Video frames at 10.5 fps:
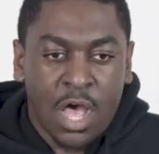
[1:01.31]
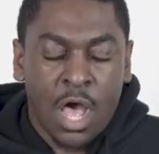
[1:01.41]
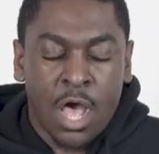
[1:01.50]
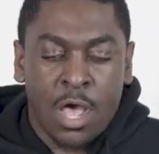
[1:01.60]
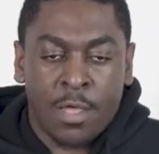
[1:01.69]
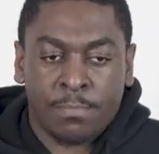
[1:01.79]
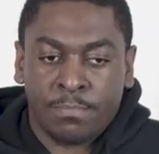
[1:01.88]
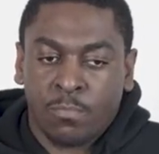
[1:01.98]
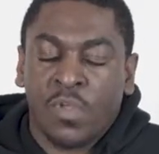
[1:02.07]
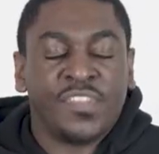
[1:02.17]

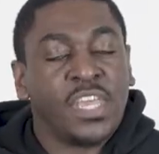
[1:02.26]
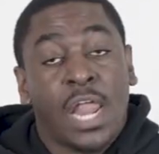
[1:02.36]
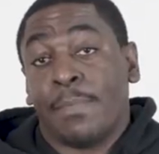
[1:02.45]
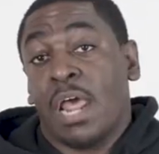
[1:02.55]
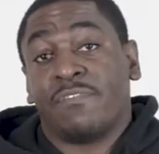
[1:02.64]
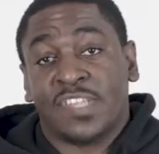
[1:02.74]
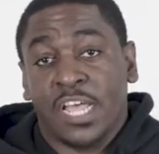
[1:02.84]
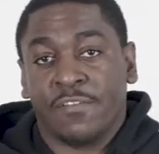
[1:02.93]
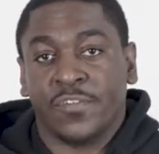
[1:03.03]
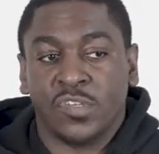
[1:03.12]
Um, once again, I'm not a
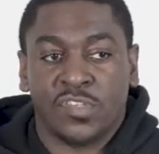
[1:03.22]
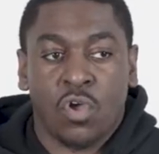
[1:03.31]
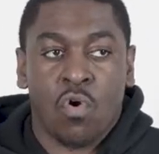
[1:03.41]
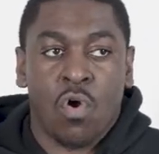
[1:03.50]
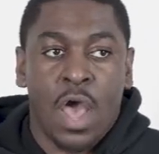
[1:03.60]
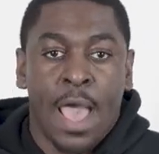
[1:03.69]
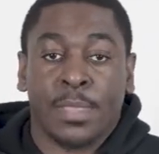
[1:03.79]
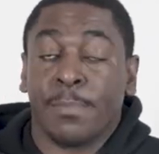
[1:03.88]
photographer, so I'm